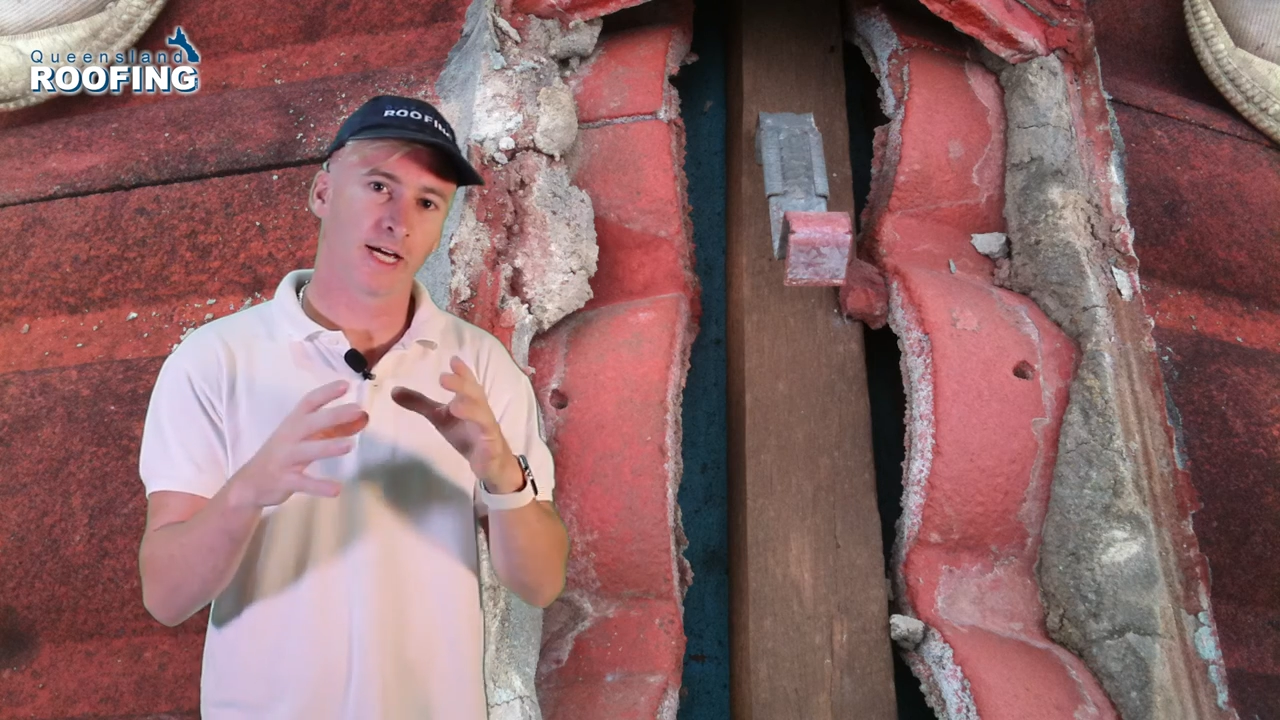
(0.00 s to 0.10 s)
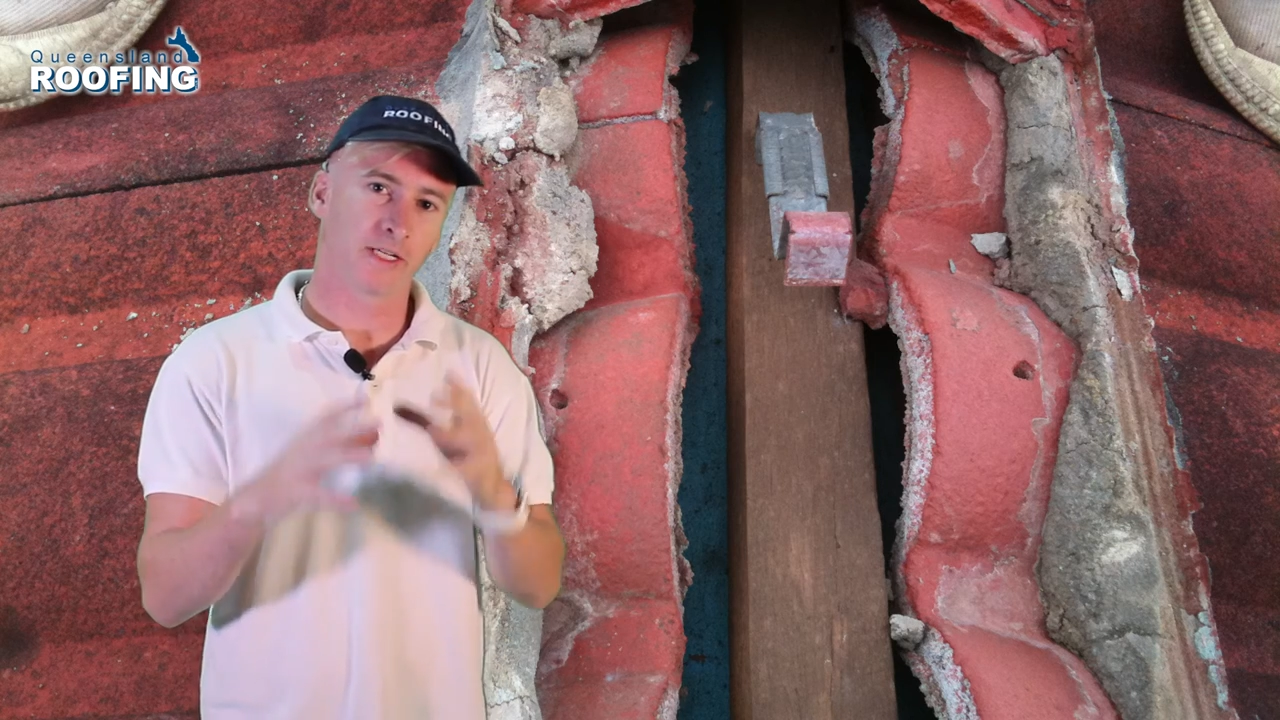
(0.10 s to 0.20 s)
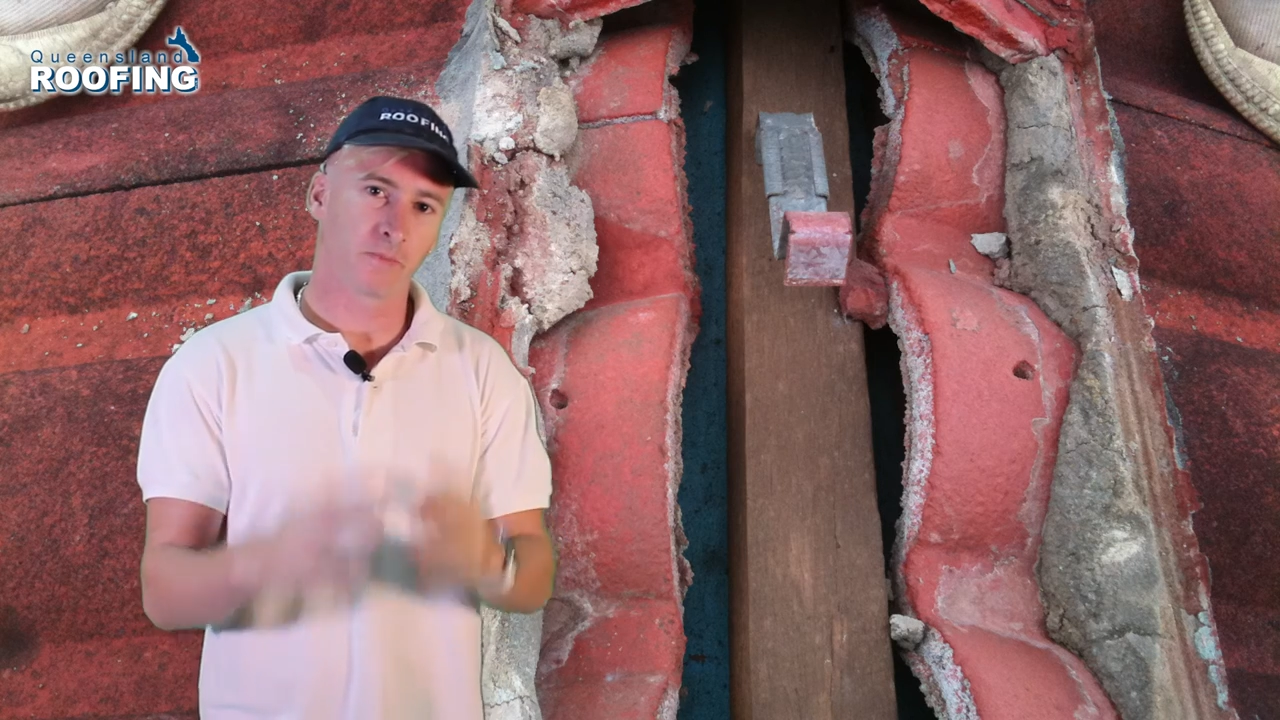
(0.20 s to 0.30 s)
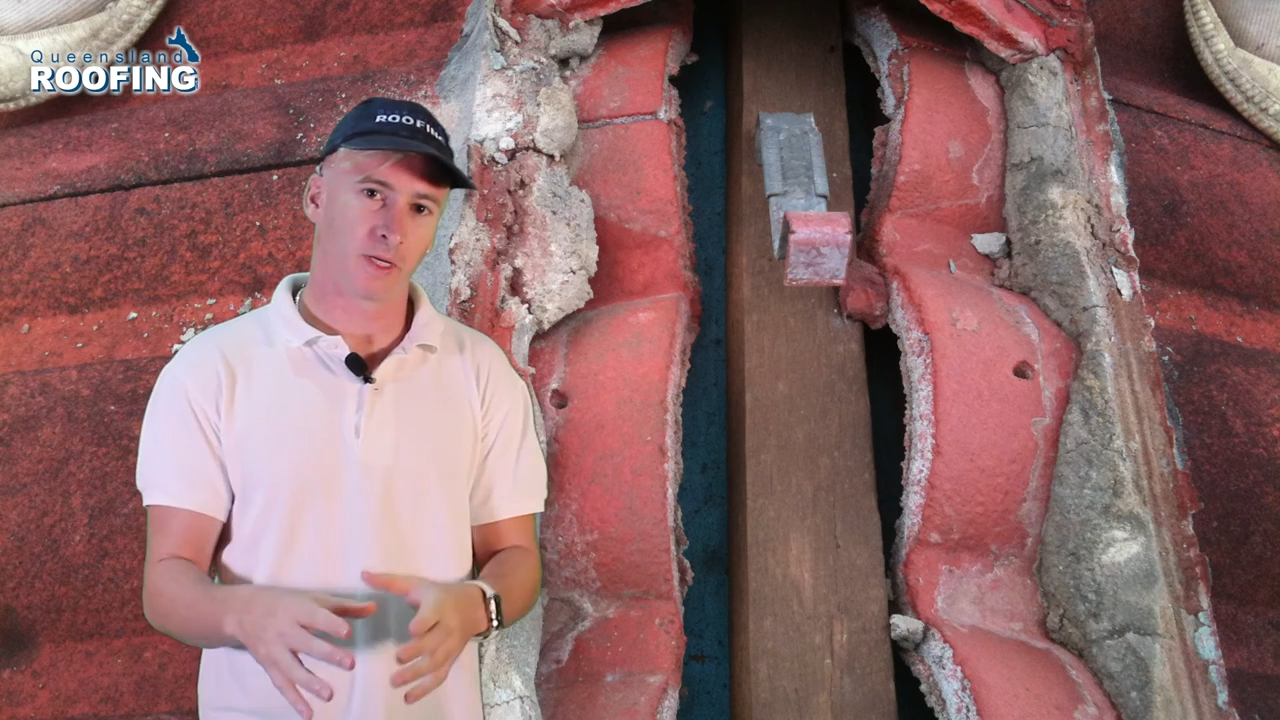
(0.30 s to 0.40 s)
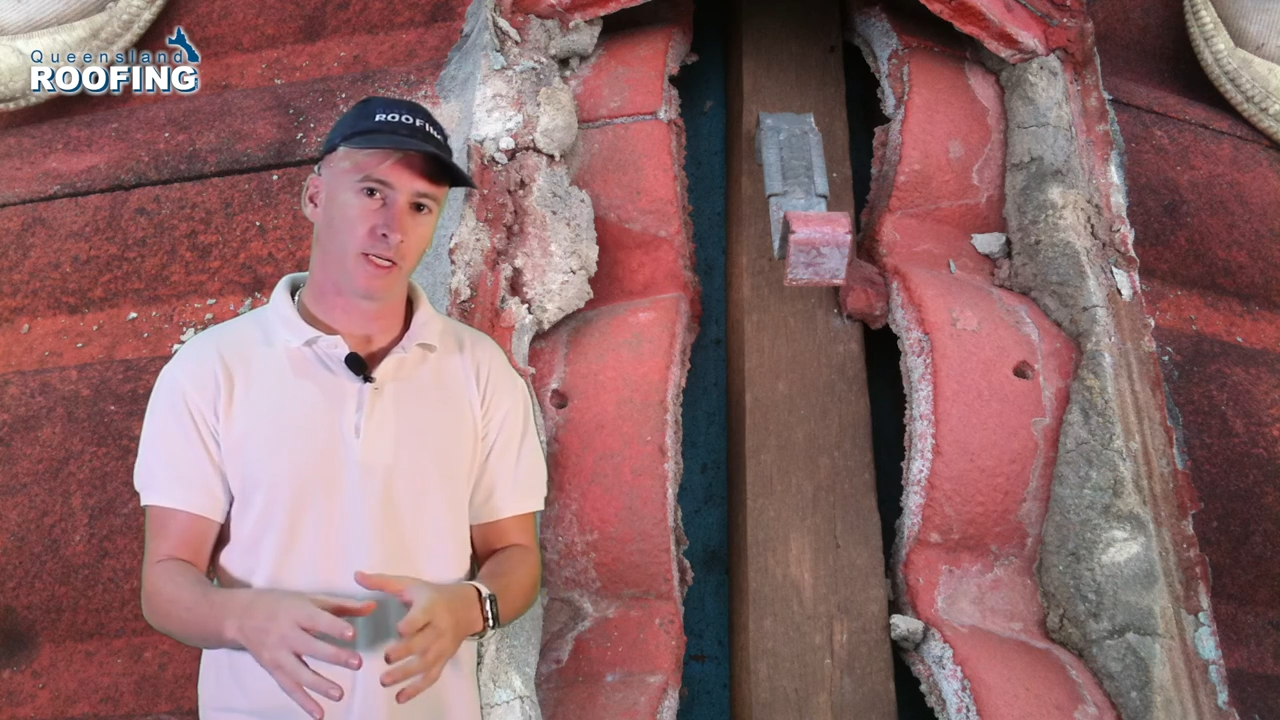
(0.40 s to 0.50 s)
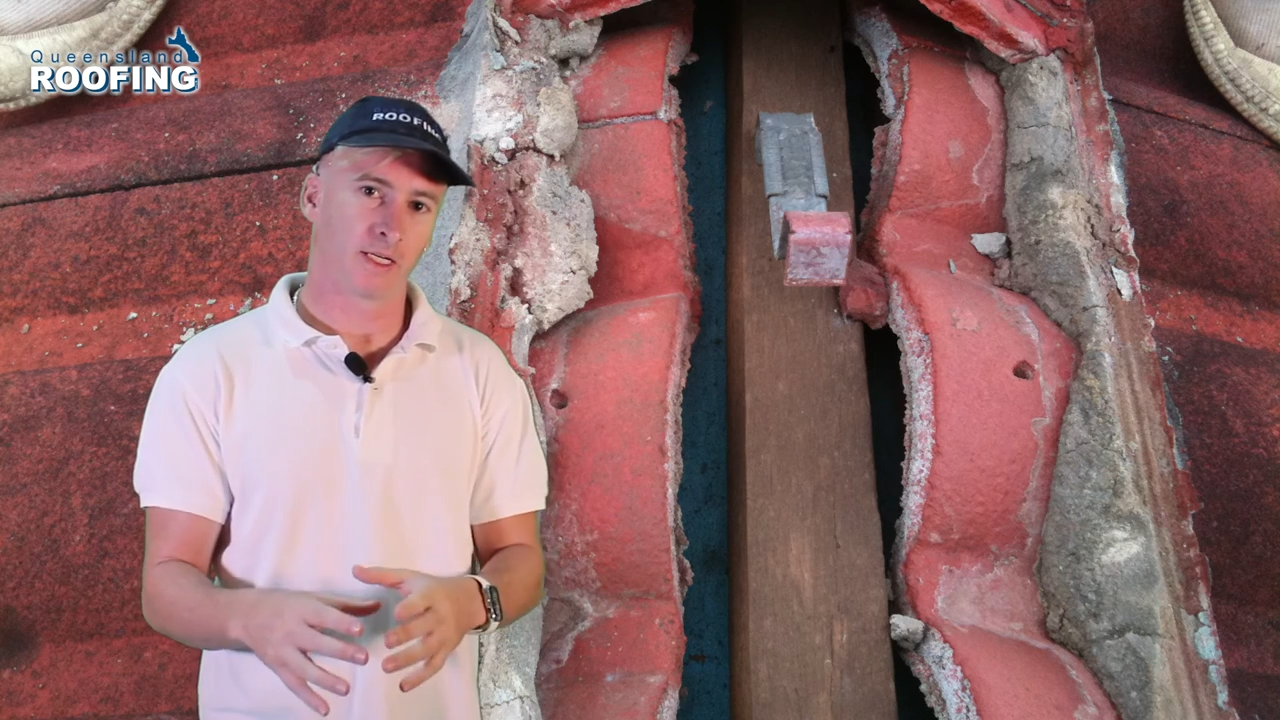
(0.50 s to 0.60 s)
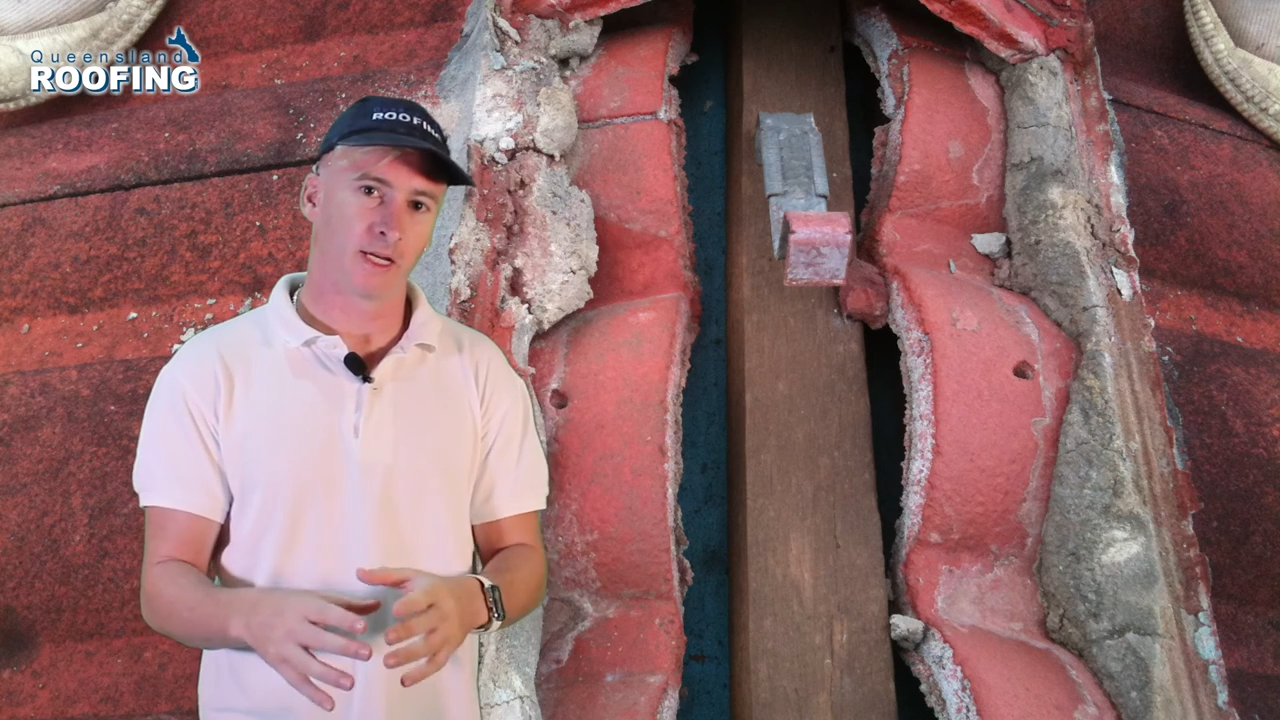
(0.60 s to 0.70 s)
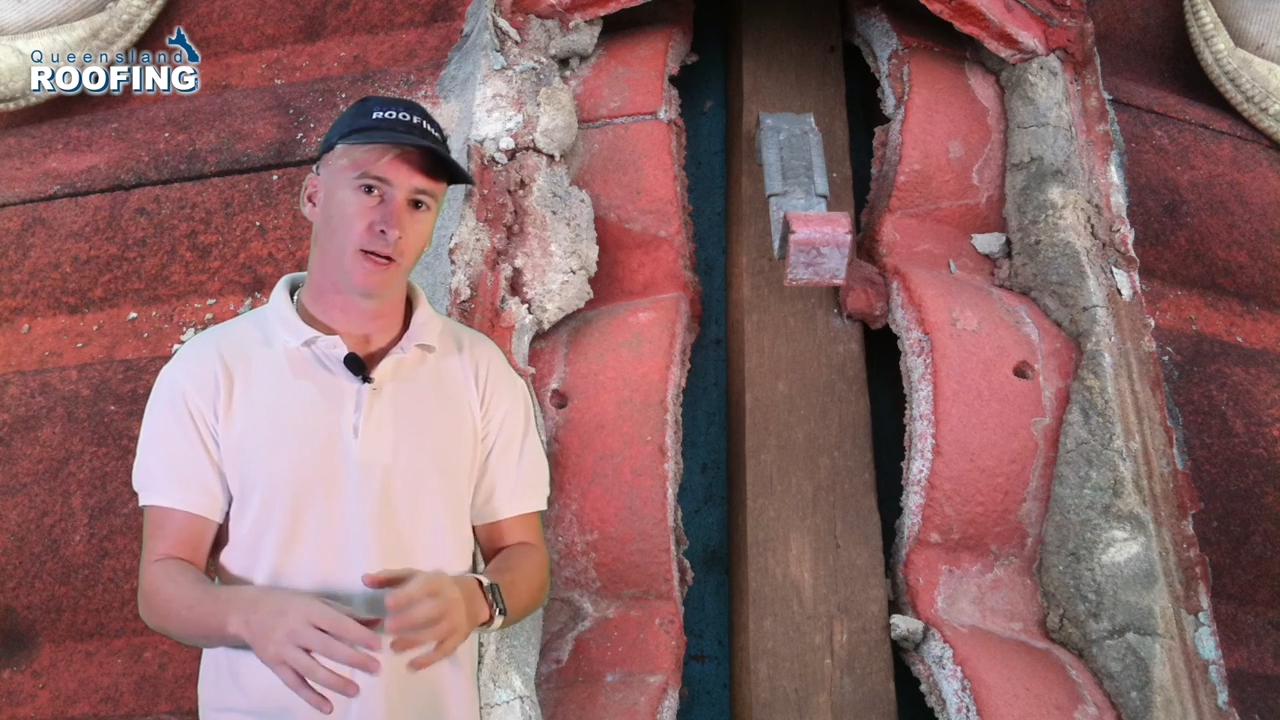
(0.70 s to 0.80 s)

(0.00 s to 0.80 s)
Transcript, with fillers: has been